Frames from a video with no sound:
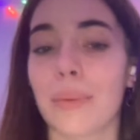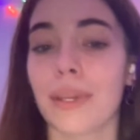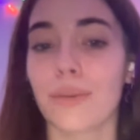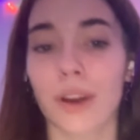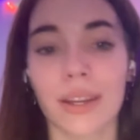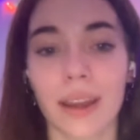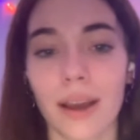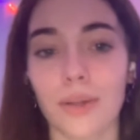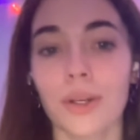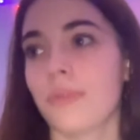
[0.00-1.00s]
happening right
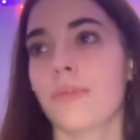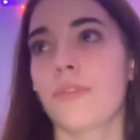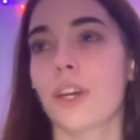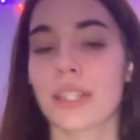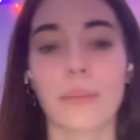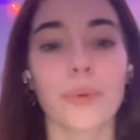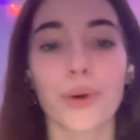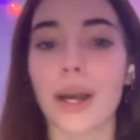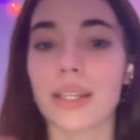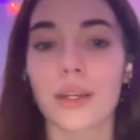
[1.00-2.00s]
now. For
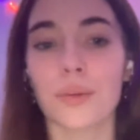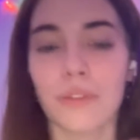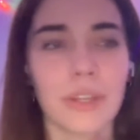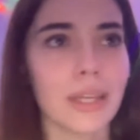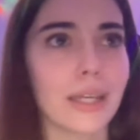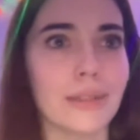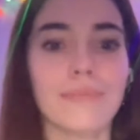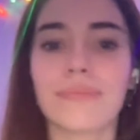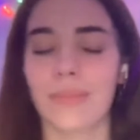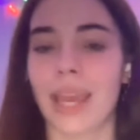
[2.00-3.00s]
example, I did a
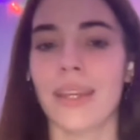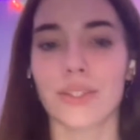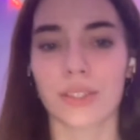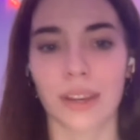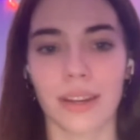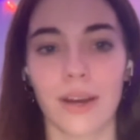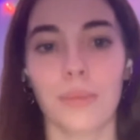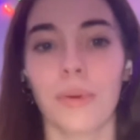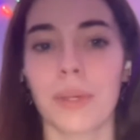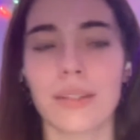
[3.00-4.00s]
video ages ago
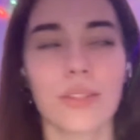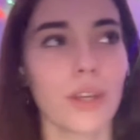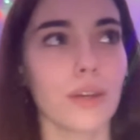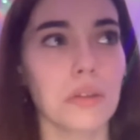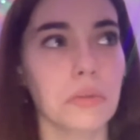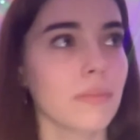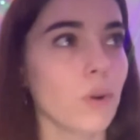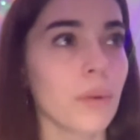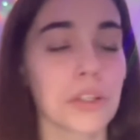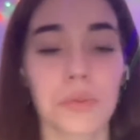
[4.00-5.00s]
now, probably two,
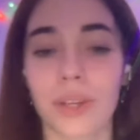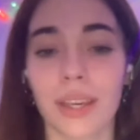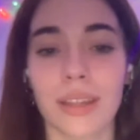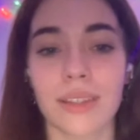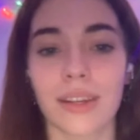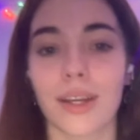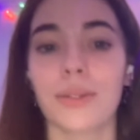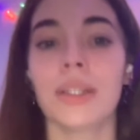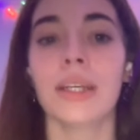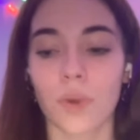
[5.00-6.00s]
almost three years
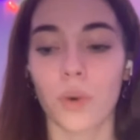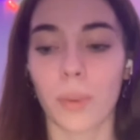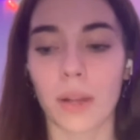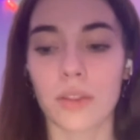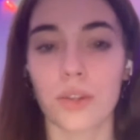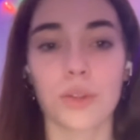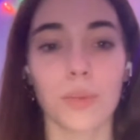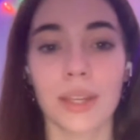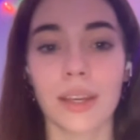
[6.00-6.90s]
ago, all about social